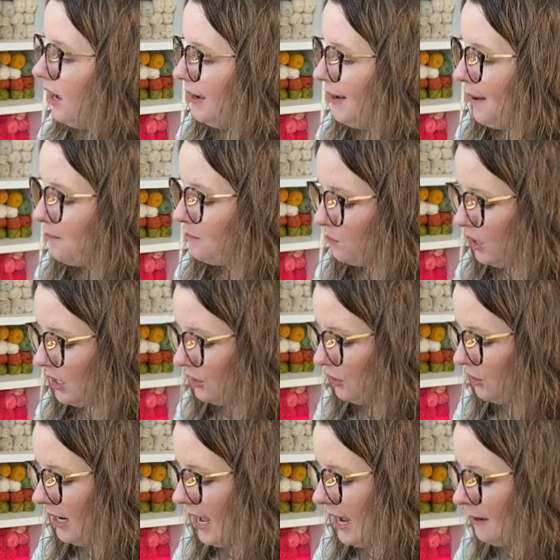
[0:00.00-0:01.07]
Um, but your
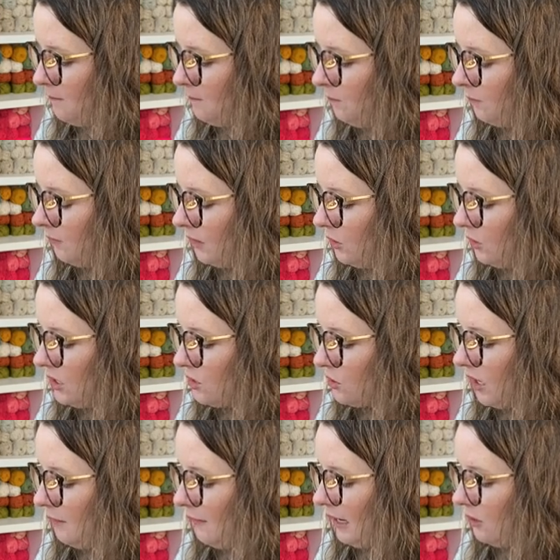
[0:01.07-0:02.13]
name, your
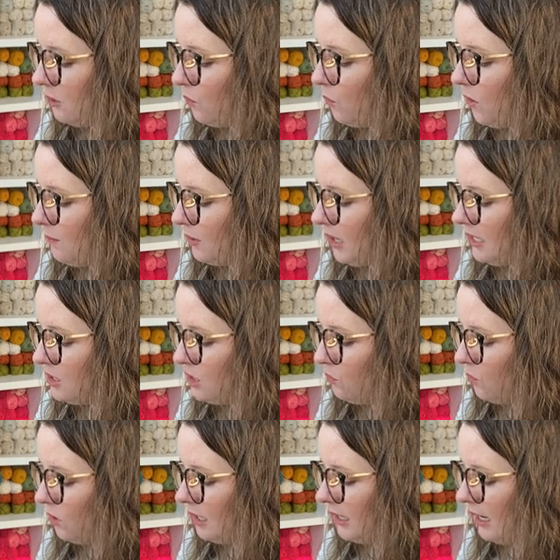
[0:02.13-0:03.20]
Instagram handle, what prize you
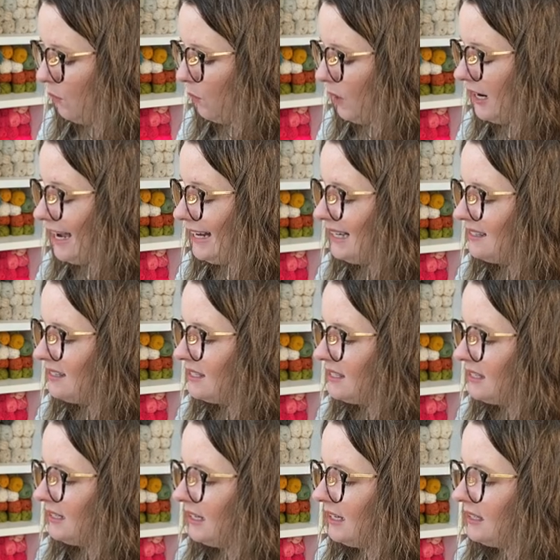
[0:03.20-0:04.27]
won, and where I need to
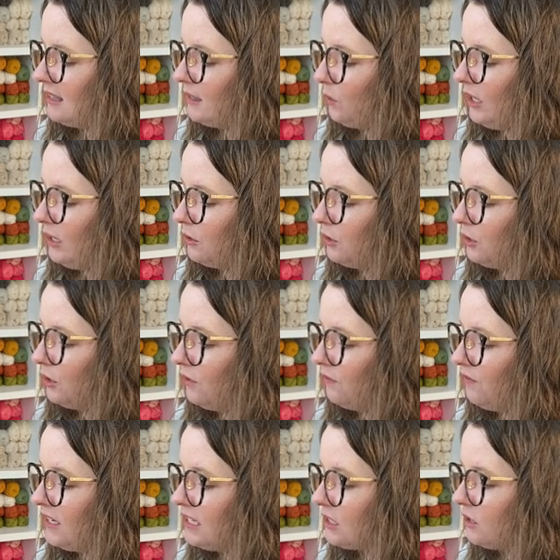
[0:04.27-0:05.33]
send it, either your
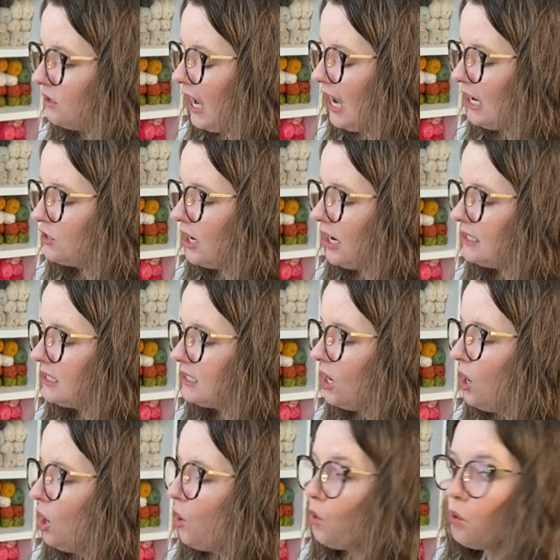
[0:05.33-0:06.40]
physical address
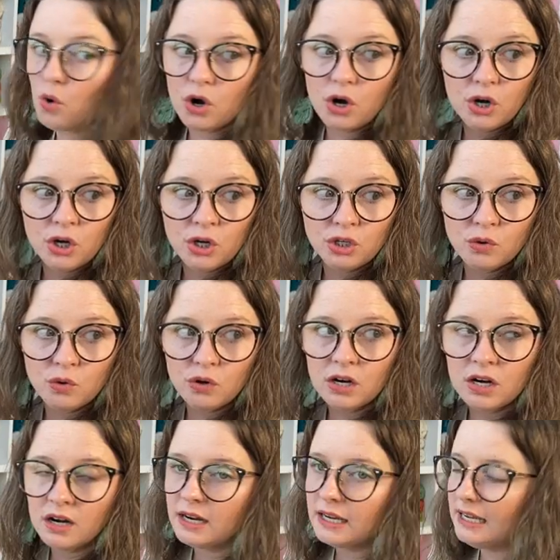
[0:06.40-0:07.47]
or
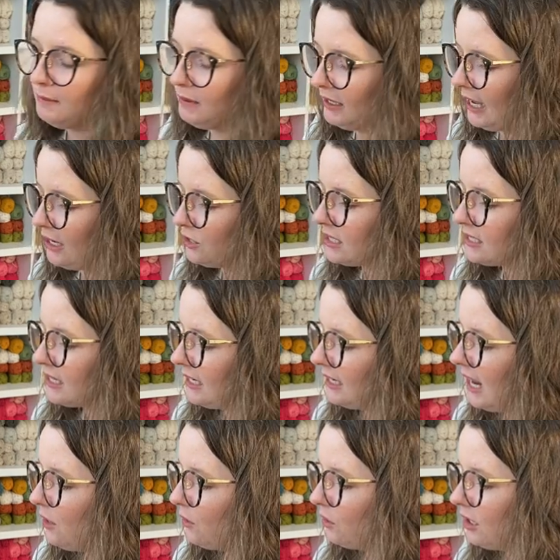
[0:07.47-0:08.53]
your email address. And
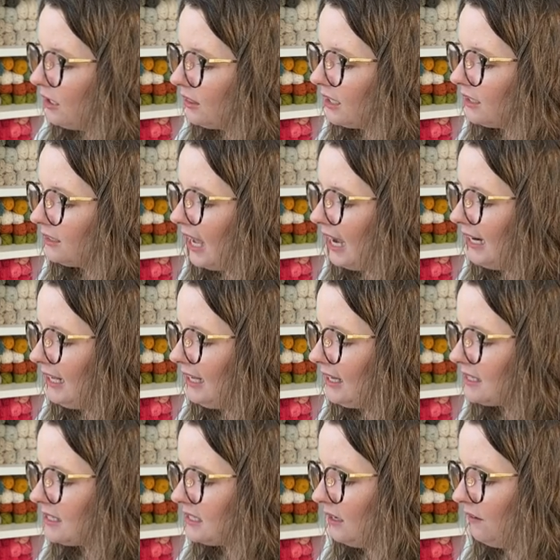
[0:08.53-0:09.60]
now look, the lighting
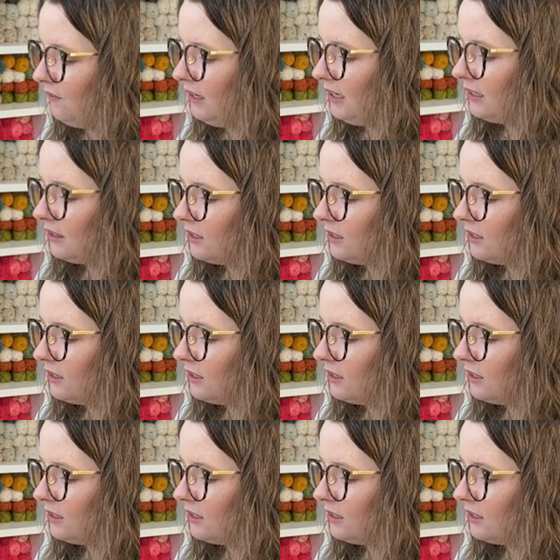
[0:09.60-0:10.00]
is different.